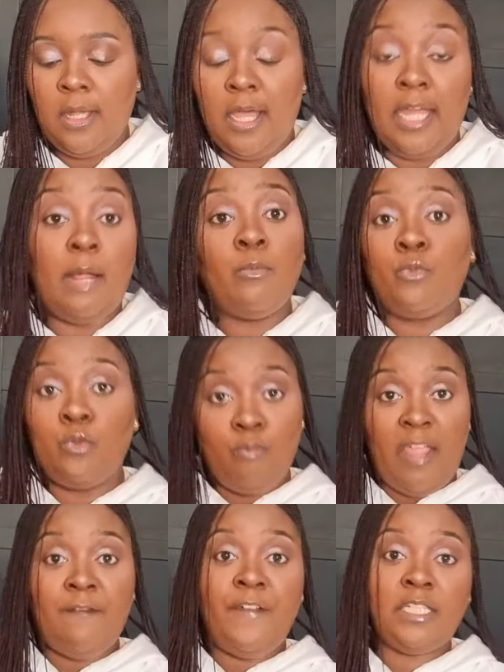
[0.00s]
And
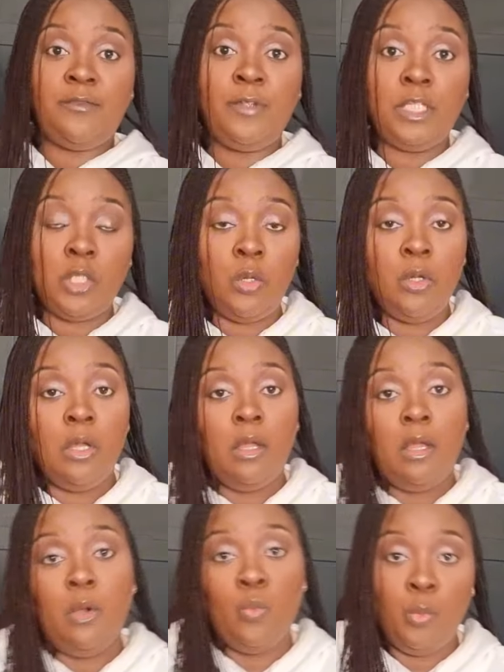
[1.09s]
my first video
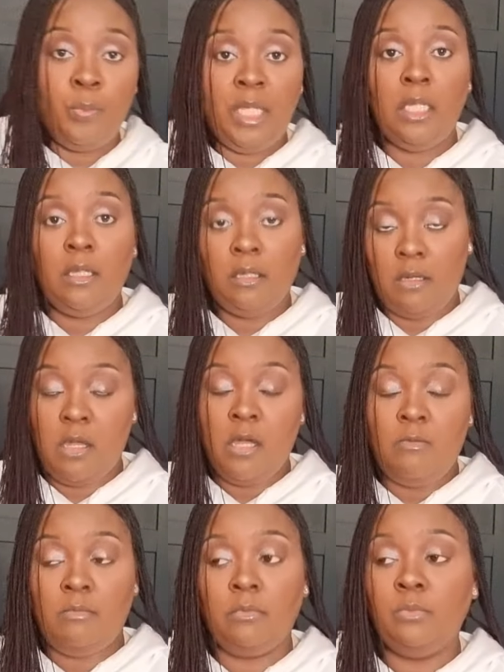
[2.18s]
will be
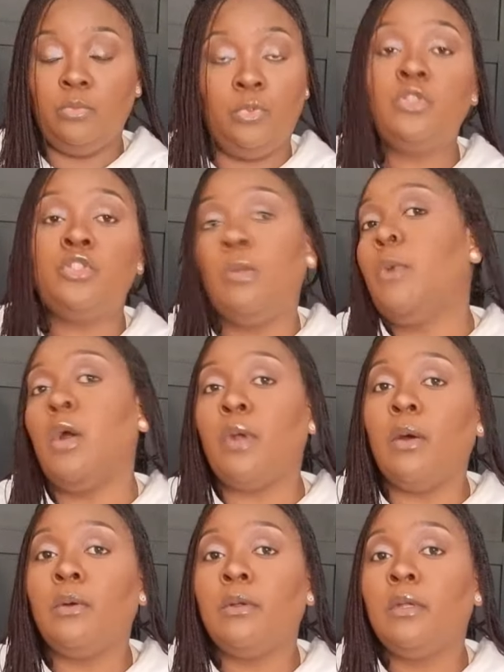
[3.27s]
tomorrow.
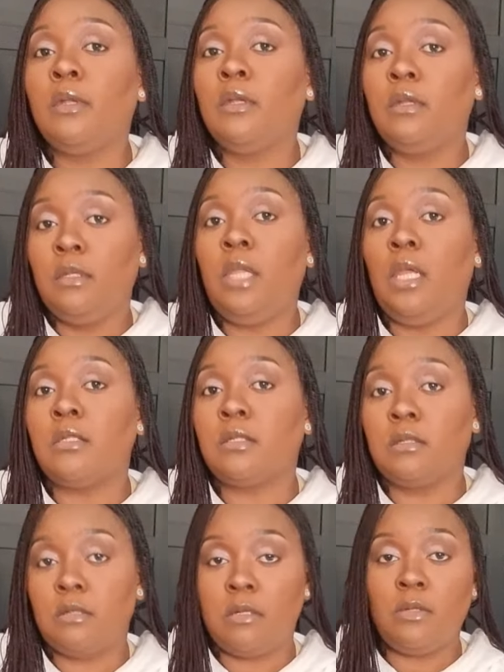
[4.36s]
Yes,
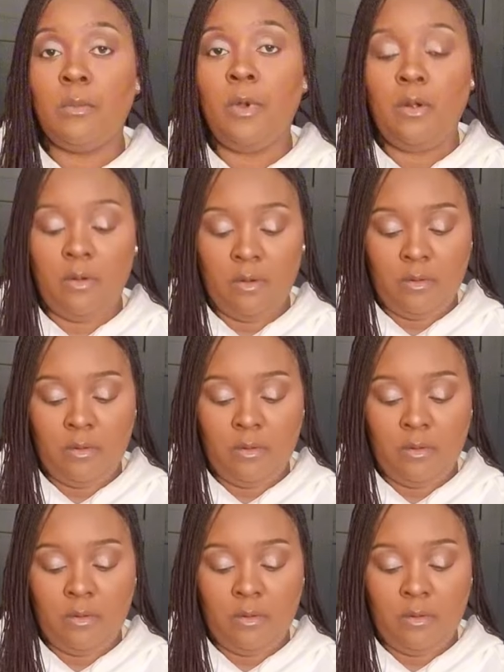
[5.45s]
tomorrow.